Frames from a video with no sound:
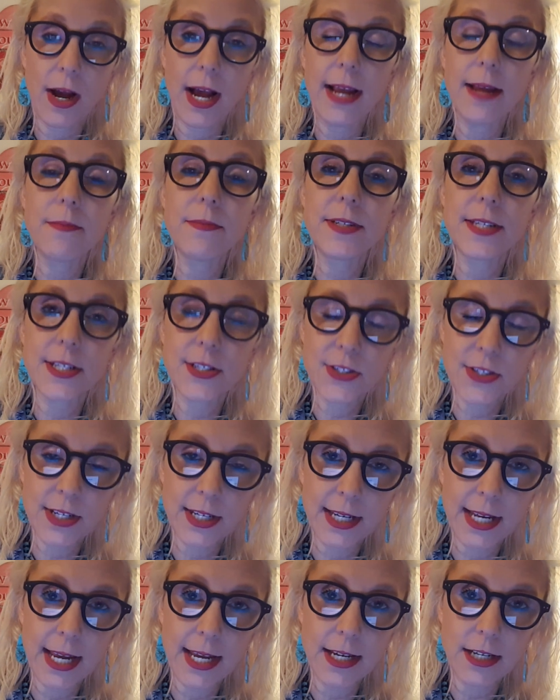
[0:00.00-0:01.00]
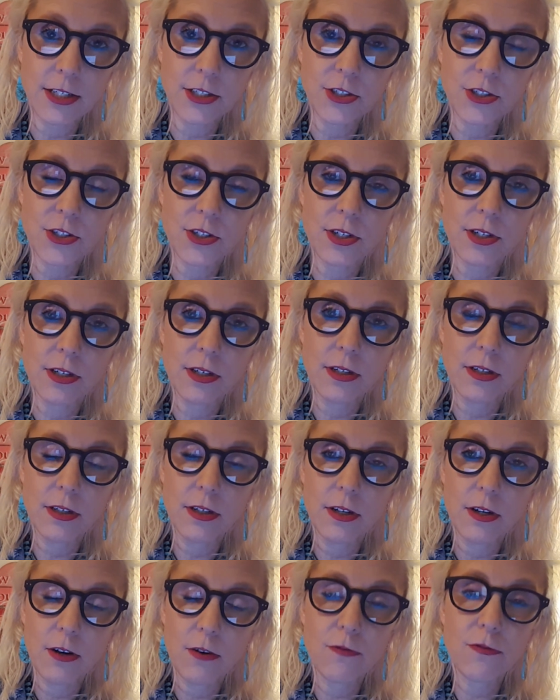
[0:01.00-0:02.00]
I am disengaged
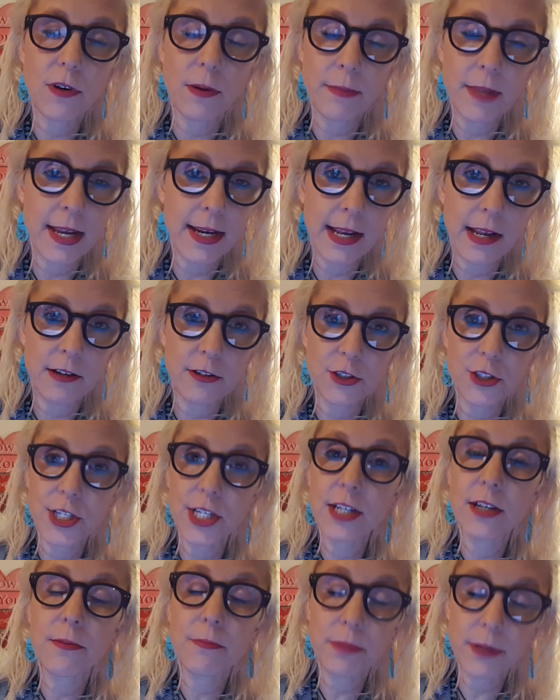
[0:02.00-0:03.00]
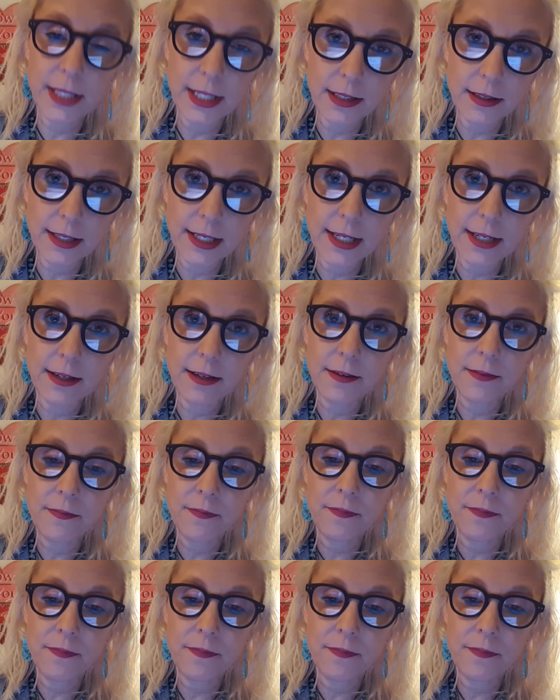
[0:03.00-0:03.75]
from that energy completely.